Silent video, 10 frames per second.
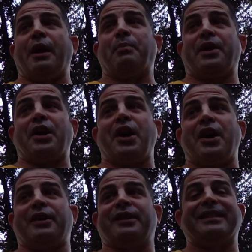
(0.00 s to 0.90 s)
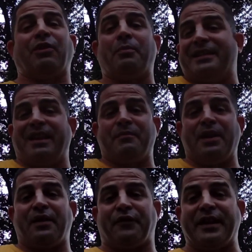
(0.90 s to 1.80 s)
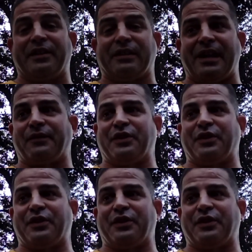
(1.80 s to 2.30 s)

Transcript: But he told me he's never been in a fight in his life.